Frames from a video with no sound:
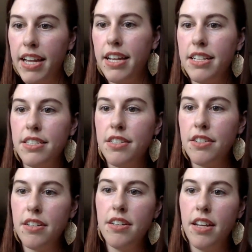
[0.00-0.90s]
is
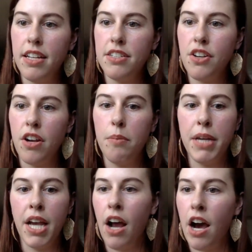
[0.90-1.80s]
going to
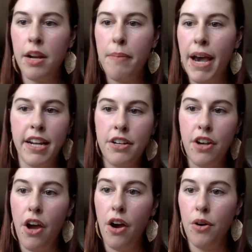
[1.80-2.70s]
be an automatic
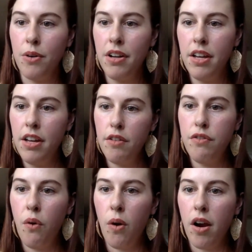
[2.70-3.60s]
no
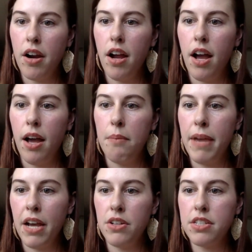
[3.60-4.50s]
for
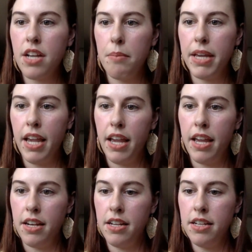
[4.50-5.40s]
males coming
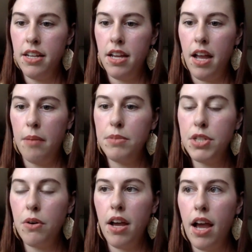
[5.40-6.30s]
in.
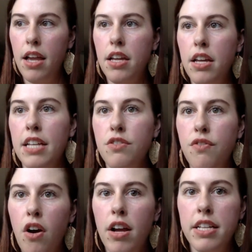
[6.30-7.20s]
So as
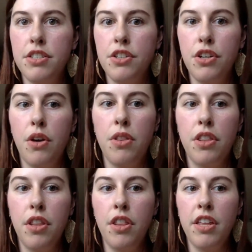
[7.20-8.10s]
far as, you know,
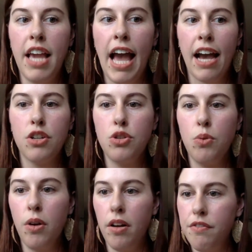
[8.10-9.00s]
the
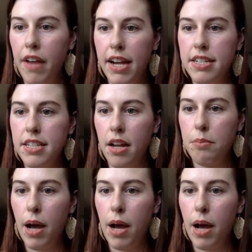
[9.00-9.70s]
actual effect on